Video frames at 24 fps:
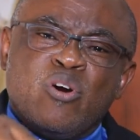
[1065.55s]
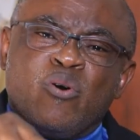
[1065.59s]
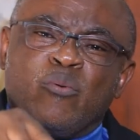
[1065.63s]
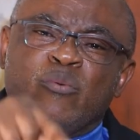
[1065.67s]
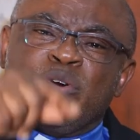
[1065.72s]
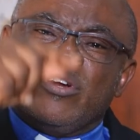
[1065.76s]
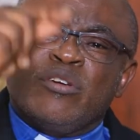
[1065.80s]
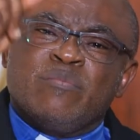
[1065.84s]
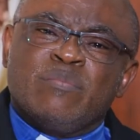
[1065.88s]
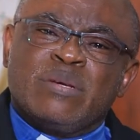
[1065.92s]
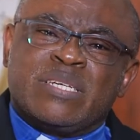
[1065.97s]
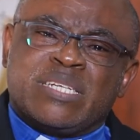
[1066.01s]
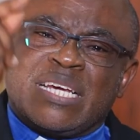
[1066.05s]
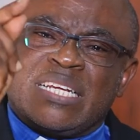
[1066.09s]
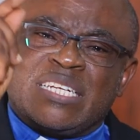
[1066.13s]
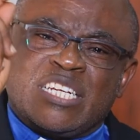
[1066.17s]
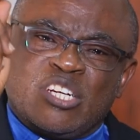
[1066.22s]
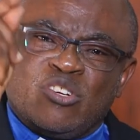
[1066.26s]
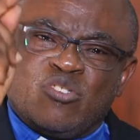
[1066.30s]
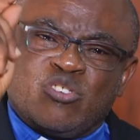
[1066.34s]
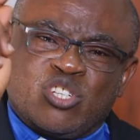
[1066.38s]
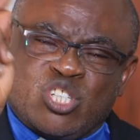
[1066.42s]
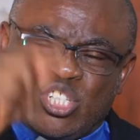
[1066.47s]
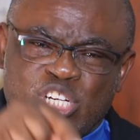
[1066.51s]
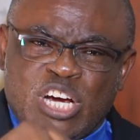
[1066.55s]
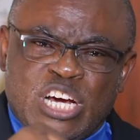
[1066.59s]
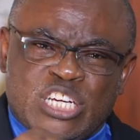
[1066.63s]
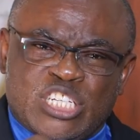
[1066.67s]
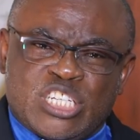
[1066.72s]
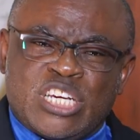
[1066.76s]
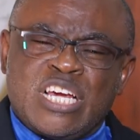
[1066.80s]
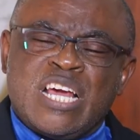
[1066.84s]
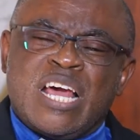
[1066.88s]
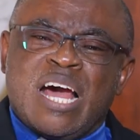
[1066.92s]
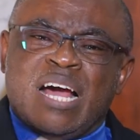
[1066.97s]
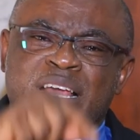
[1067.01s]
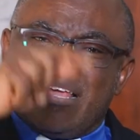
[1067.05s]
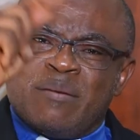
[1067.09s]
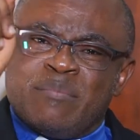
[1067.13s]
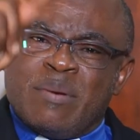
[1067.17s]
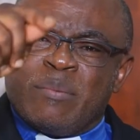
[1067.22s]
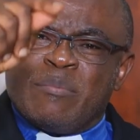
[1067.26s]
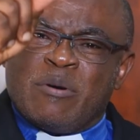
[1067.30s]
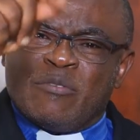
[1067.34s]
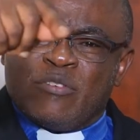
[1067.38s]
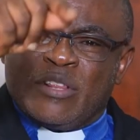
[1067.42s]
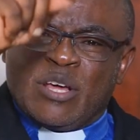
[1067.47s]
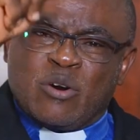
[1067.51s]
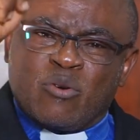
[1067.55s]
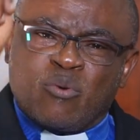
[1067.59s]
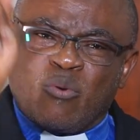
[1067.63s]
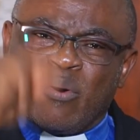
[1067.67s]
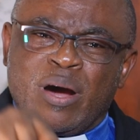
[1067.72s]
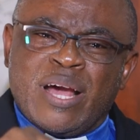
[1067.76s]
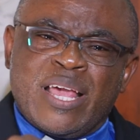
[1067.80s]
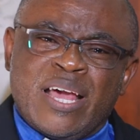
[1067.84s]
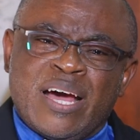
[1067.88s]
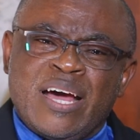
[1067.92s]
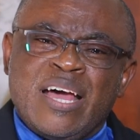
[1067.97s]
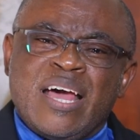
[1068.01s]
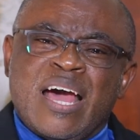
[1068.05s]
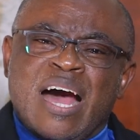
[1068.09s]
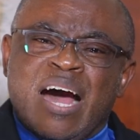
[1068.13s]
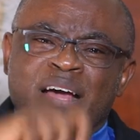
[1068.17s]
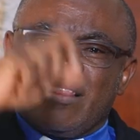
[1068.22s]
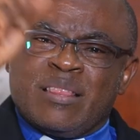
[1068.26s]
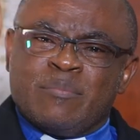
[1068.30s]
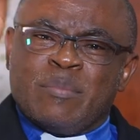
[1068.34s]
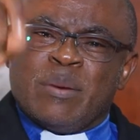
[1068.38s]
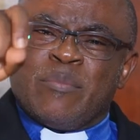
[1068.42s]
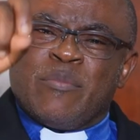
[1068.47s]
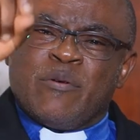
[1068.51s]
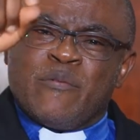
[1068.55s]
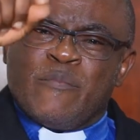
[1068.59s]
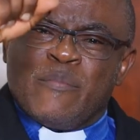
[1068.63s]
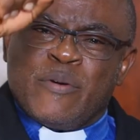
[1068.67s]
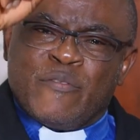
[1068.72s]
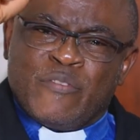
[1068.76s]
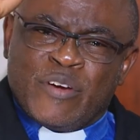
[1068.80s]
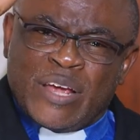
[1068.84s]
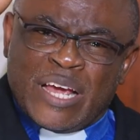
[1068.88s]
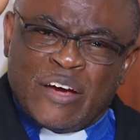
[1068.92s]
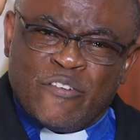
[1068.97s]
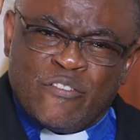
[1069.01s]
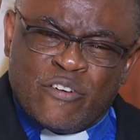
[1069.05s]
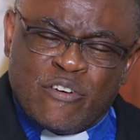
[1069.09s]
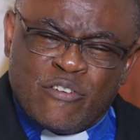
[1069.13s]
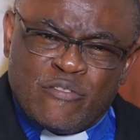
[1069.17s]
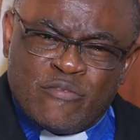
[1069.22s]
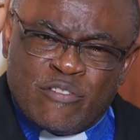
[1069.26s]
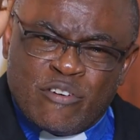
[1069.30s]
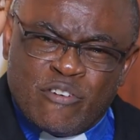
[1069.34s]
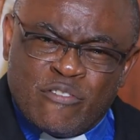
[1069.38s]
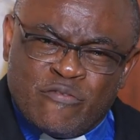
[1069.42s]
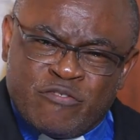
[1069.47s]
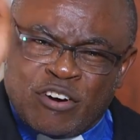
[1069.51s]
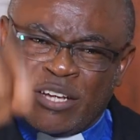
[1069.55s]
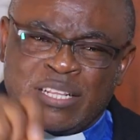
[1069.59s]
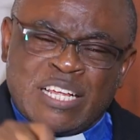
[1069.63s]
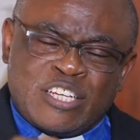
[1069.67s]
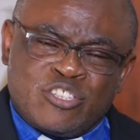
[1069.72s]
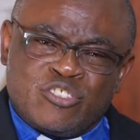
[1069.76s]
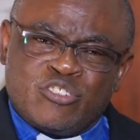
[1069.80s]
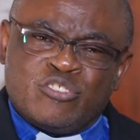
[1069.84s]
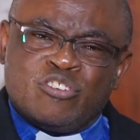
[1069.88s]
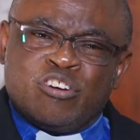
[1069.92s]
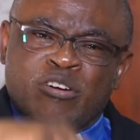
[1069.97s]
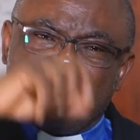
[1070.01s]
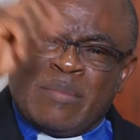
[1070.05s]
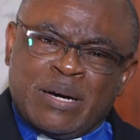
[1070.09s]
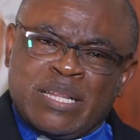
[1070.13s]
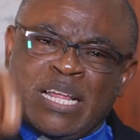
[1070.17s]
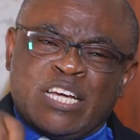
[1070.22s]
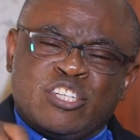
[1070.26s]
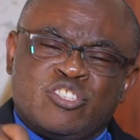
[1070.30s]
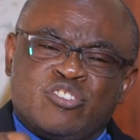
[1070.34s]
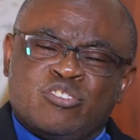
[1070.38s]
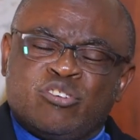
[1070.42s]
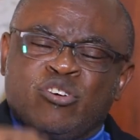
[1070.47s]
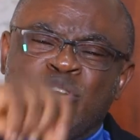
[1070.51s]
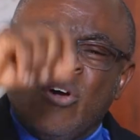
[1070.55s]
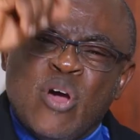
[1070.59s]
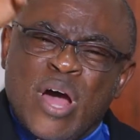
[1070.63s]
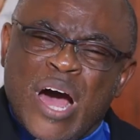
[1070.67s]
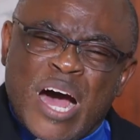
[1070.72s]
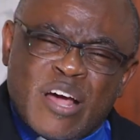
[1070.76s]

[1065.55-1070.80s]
Will you be sent in your church? Are you a member of the choir? Are you a member of Father's Union, Mother's Union?